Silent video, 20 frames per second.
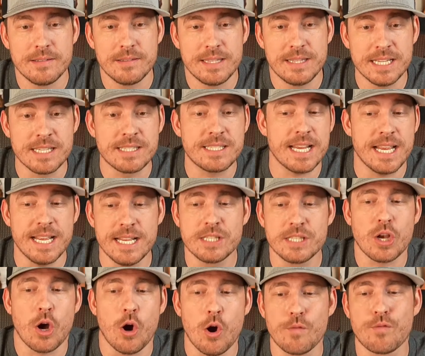This
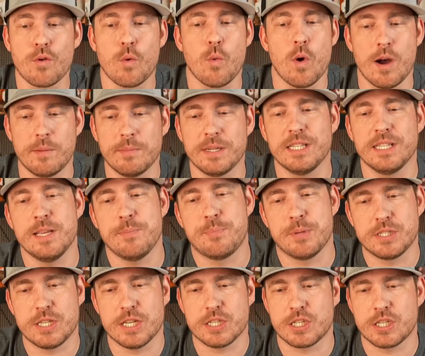is overwhelmingly
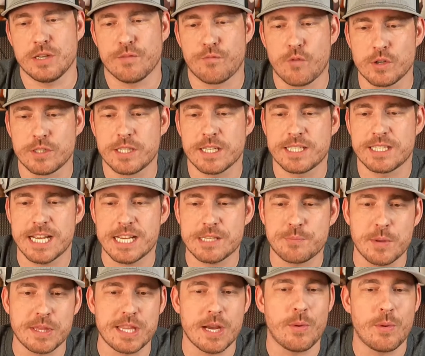positioned for success.
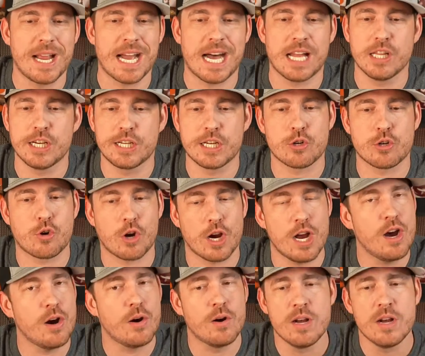But then we got to look at
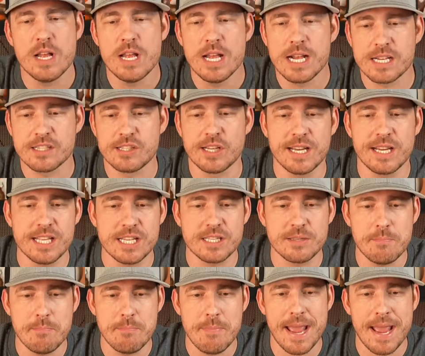Crow, because look at
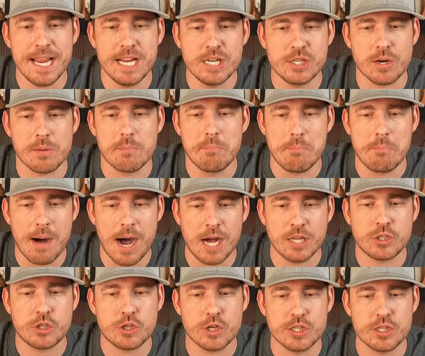this major,
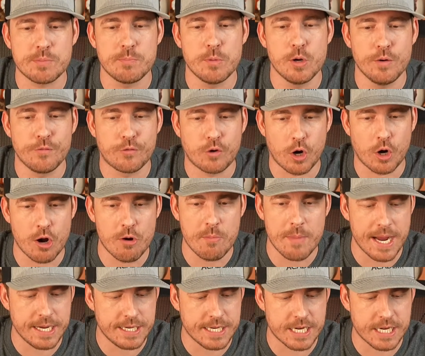monstrous move Crow
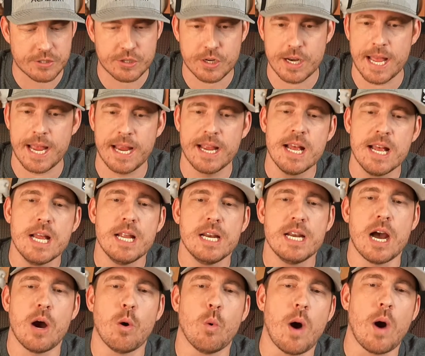made yesterday.
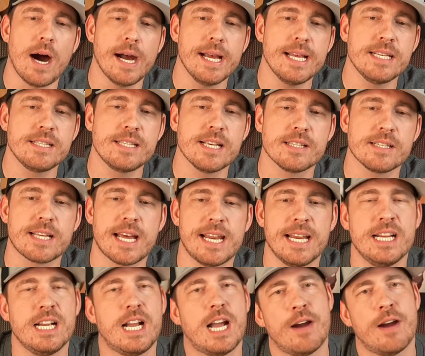Now, why is this? I
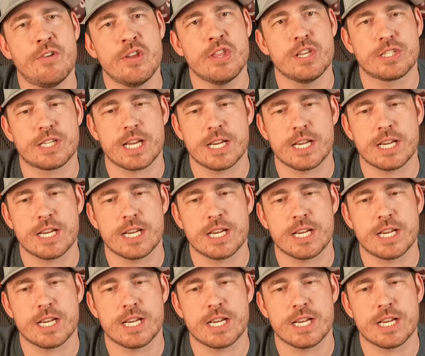didn't cover this